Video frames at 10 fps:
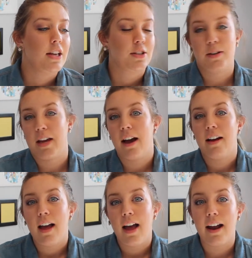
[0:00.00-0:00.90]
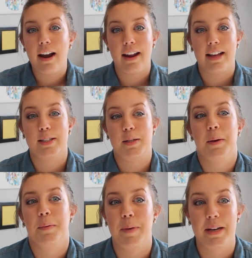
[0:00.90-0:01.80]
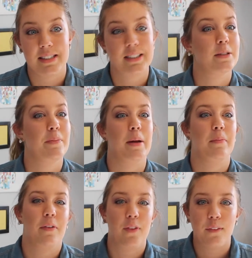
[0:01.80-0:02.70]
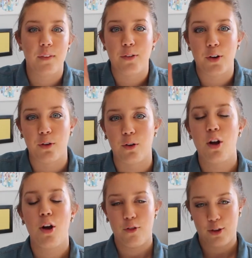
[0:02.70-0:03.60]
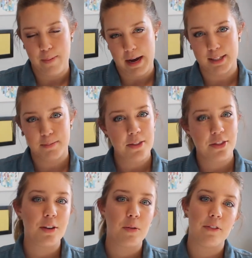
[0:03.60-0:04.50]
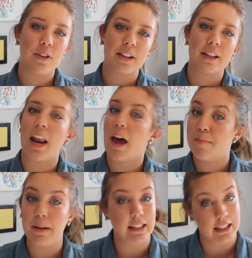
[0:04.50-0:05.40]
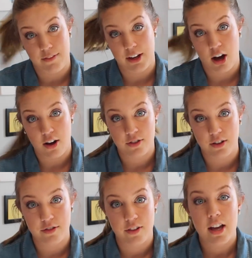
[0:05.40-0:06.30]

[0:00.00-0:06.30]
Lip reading: So yeah, and it's basically been my favorite food for the past month and everything that I've been living off of.